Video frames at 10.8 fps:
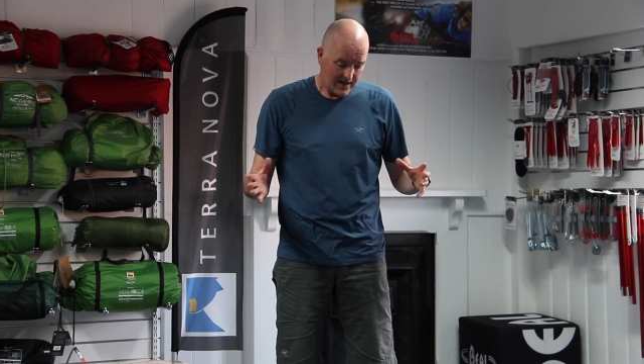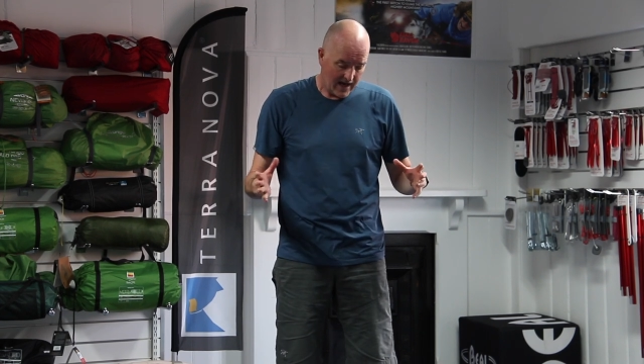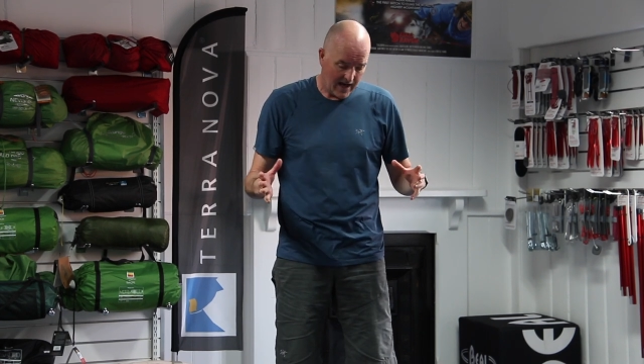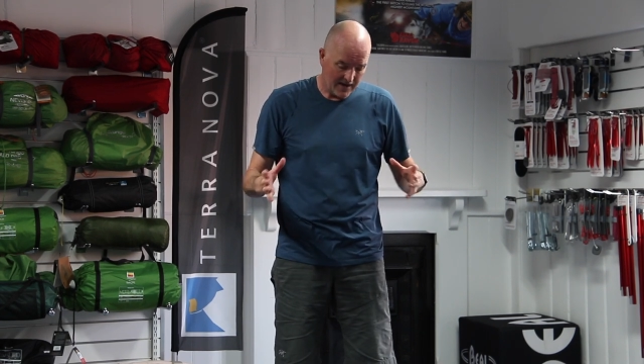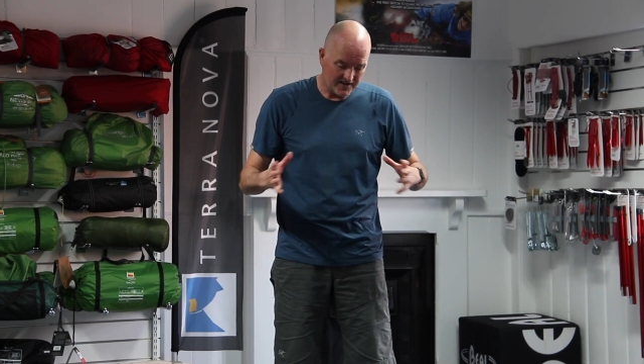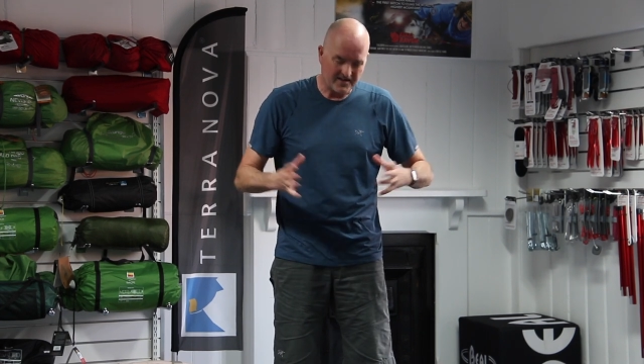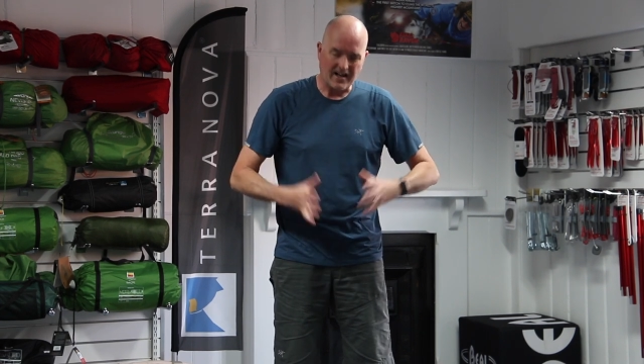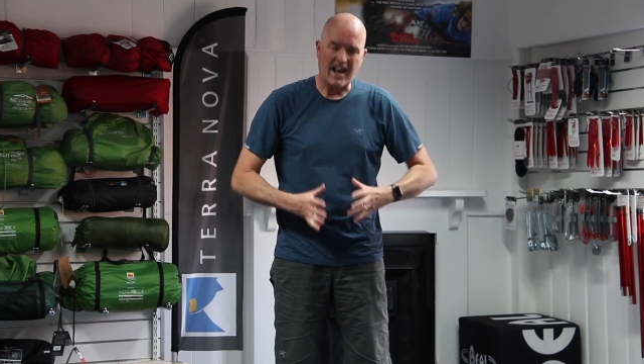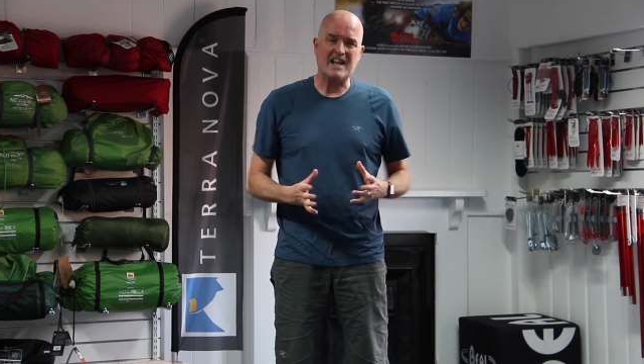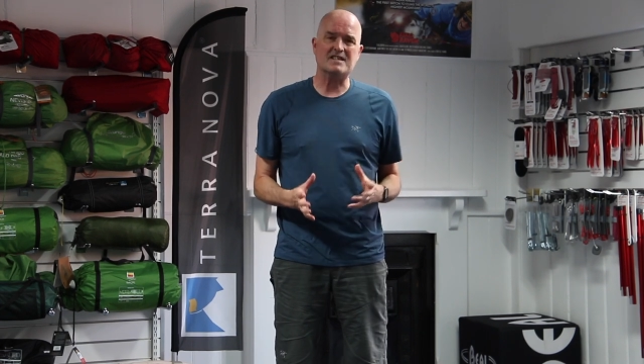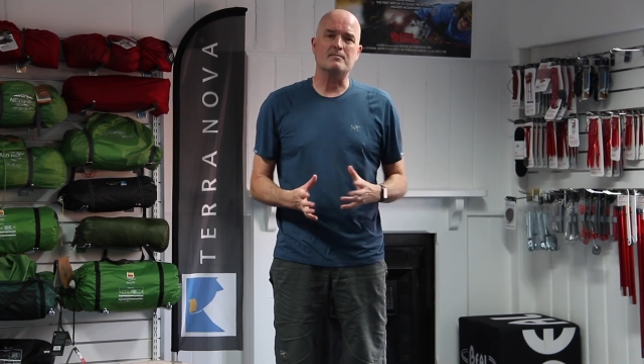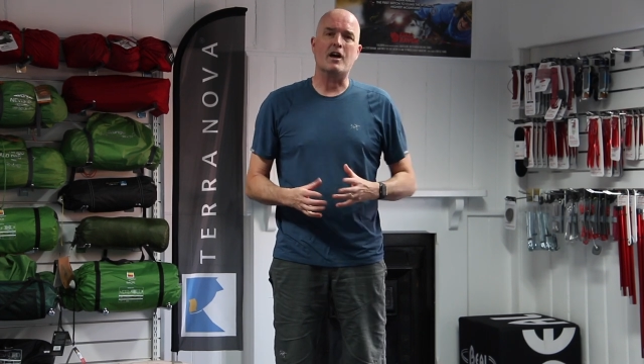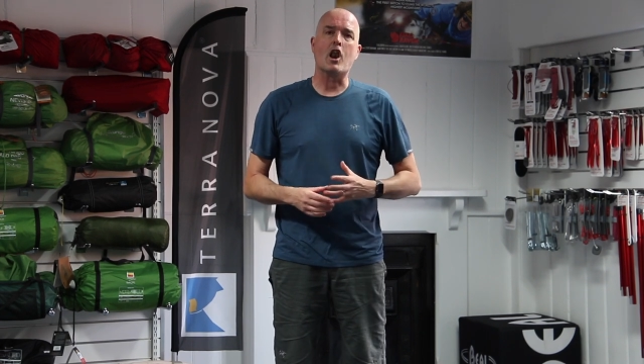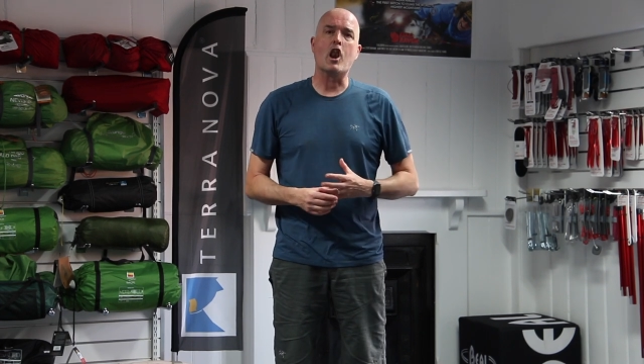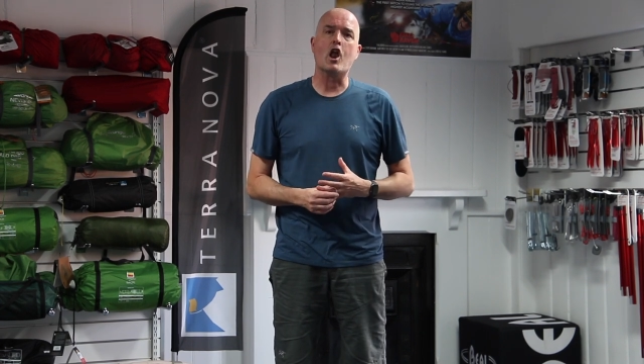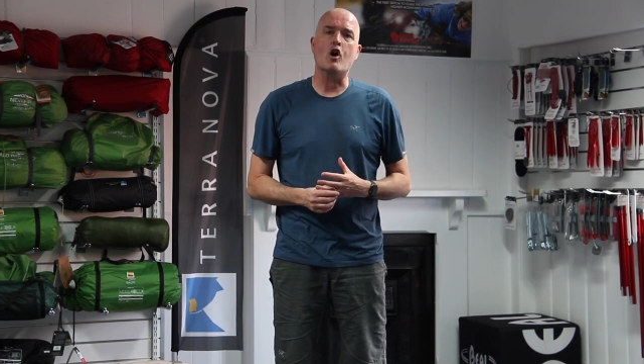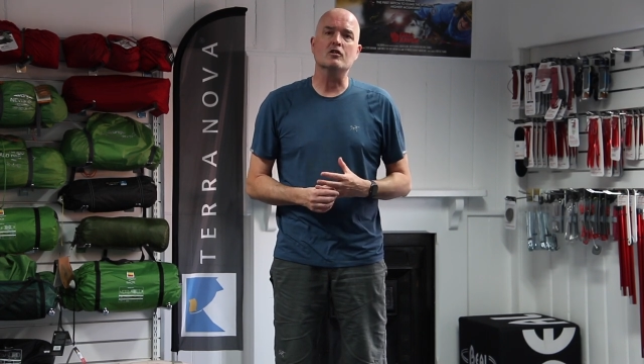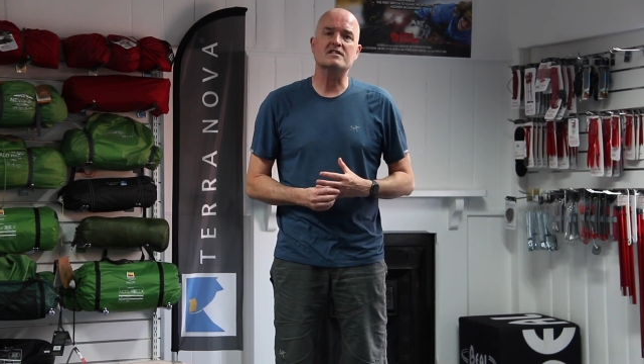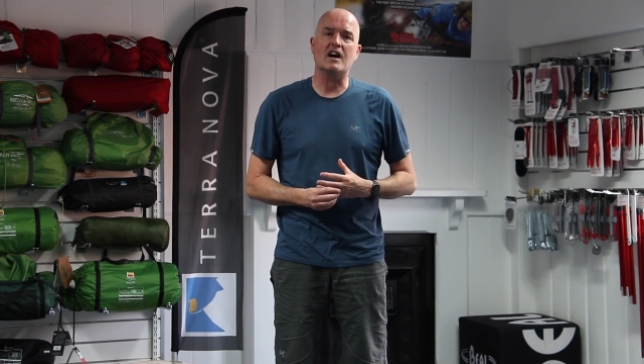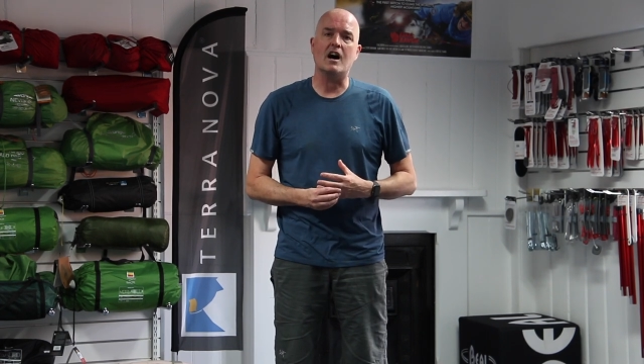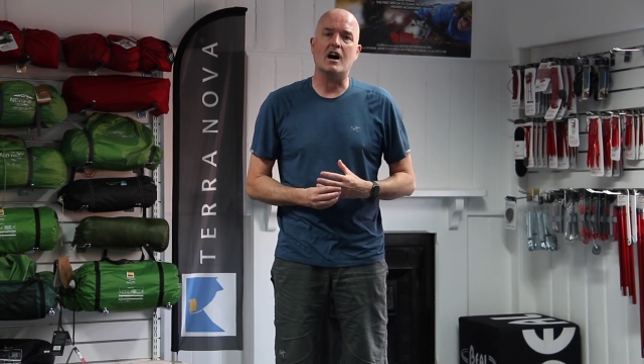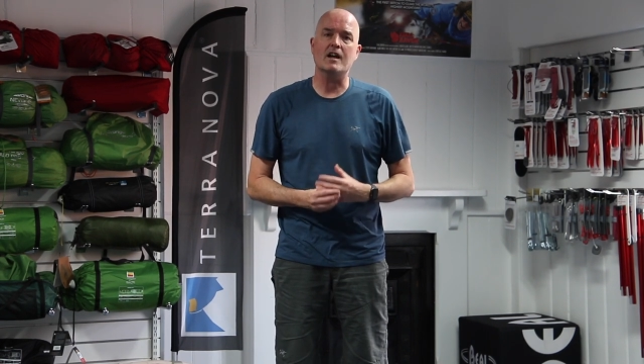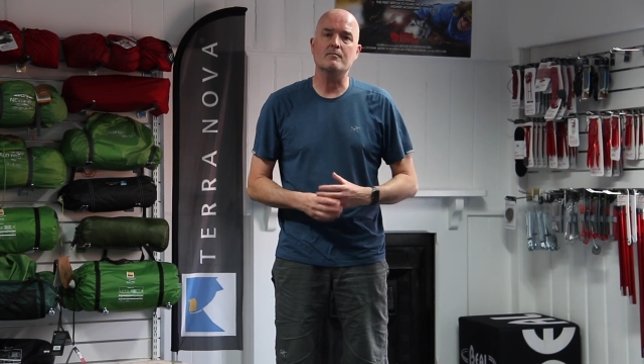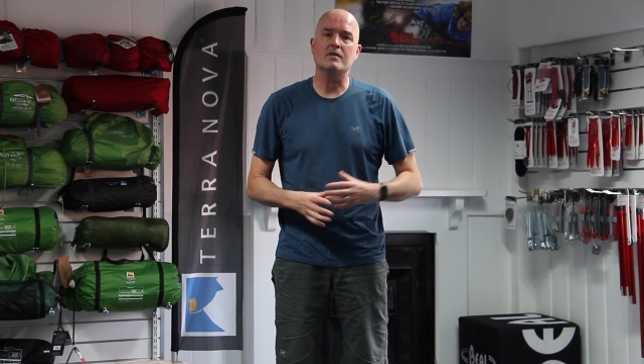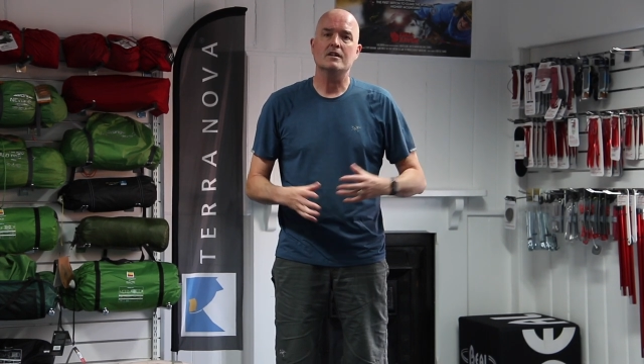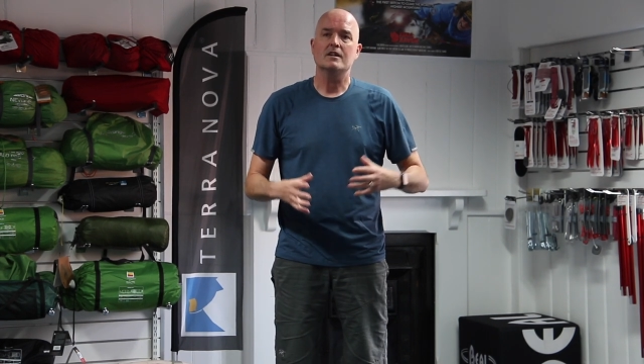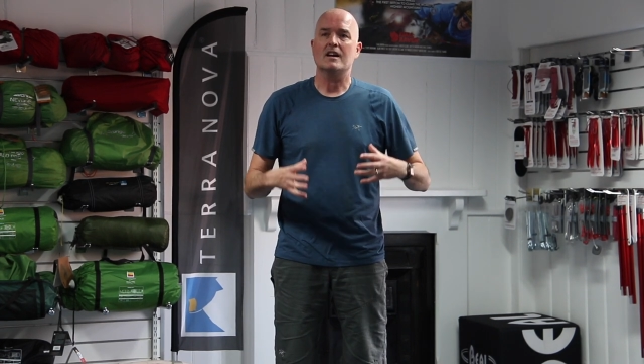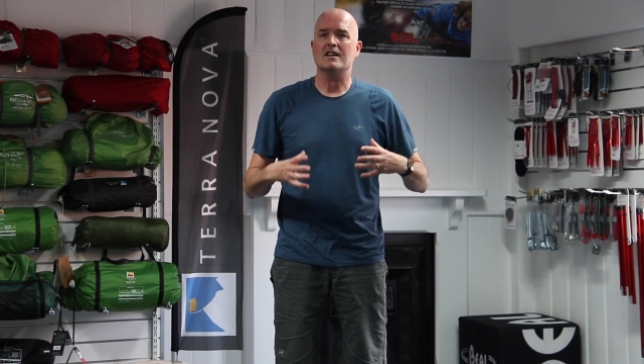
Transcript: That's gonna last me a long time.